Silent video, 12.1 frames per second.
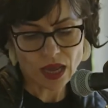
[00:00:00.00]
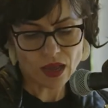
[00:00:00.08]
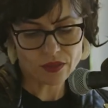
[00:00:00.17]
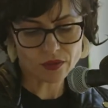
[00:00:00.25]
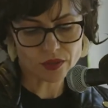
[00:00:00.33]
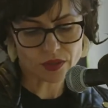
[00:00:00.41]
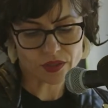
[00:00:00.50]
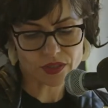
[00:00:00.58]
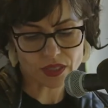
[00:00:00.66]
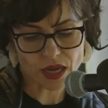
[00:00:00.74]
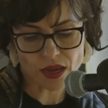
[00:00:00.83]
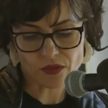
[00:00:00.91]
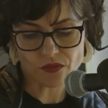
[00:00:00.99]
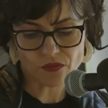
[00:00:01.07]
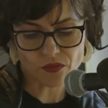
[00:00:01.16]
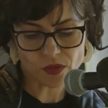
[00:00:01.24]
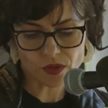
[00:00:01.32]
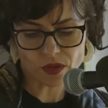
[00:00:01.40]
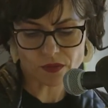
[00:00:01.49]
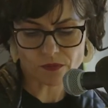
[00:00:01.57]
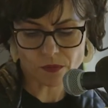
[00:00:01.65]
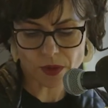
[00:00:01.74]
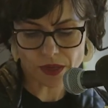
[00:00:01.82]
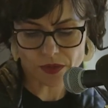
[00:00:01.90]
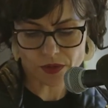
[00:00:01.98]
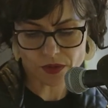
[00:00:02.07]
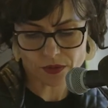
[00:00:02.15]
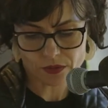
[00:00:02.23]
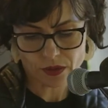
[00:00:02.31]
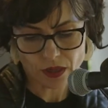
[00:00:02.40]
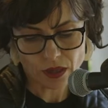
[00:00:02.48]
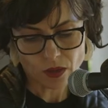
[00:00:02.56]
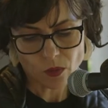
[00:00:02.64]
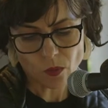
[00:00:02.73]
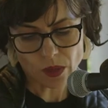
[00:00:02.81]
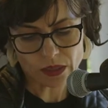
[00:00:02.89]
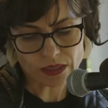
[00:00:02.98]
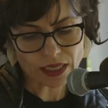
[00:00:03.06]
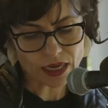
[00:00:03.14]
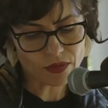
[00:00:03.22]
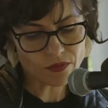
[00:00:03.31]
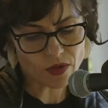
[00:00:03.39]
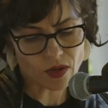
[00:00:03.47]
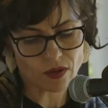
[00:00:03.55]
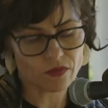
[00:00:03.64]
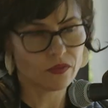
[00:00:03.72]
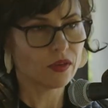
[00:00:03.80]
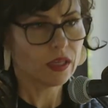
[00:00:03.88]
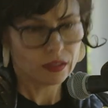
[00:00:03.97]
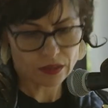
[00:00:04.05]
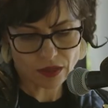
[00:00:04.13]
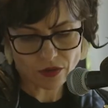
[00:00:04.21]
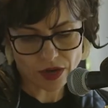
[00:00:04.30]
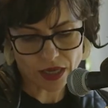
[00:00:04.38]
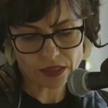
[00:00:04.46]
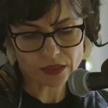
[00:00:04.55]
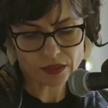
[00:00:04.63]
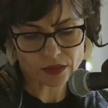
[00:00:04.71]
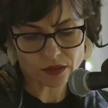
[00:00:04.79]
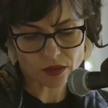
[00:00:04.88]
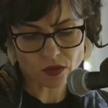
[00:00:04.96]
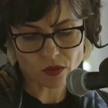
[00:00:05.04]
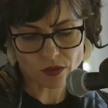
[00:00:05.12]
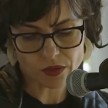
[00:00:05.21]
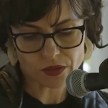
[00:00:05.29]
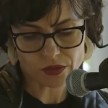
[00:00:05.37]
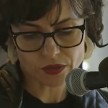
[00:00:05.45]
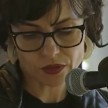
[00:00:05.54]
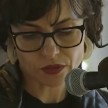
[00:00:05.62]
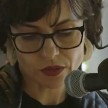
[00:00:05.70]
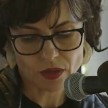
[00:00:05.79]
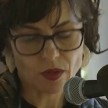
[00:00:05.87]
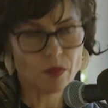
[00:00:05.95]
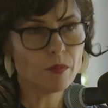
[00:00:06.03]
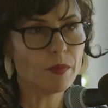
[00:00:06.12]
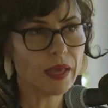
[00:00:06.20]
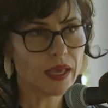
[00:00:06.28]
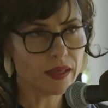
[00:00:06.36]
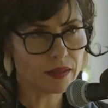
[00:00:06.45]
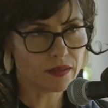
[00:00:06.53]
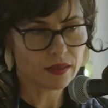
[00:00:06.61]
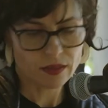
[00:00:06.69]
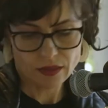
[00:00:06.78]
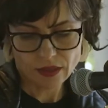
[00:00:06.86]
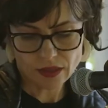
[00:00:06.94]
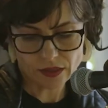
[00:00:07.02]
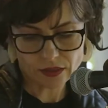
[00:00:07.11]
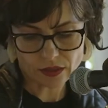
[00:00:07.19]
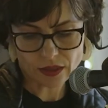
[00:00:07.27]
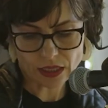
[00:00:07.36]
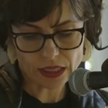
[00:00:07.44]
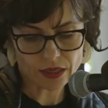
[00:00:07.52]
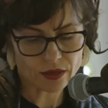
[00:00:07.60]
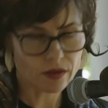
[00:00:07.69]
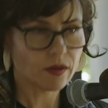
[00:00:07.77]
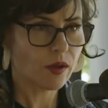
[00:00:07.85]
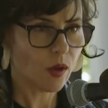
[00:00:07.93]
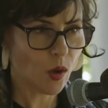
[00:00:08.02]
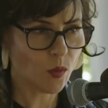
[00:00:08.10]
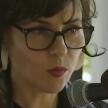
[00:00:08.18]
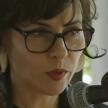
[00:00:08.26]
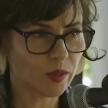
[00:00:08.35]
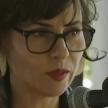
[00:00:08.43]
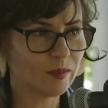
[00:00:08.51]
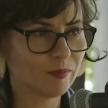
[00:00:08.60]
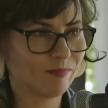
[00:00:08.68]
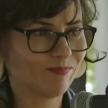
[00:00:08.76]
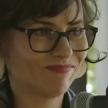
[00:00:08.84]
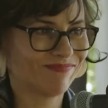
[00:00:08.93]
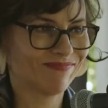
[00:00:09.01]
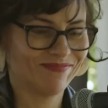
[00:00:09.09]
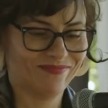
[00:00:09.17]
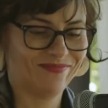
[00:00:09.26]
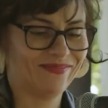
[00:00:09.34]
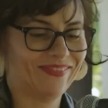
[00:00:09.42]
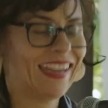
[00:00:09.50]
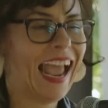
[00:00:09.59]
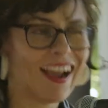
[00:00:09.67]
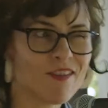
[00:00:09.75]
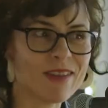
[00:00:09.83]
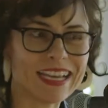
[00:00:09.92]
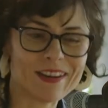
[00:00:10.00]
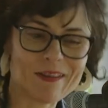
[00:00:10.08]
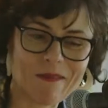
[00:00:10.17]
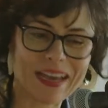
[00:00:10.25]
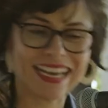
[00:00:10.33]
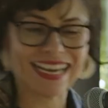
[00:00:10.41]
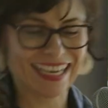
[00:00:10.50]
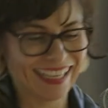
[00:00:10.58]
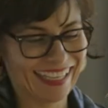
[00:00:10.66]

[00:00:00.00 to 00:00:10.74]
under the sky full of weather, will dive off the cracked turquoise, bathe in the clear opal. Wink, wink.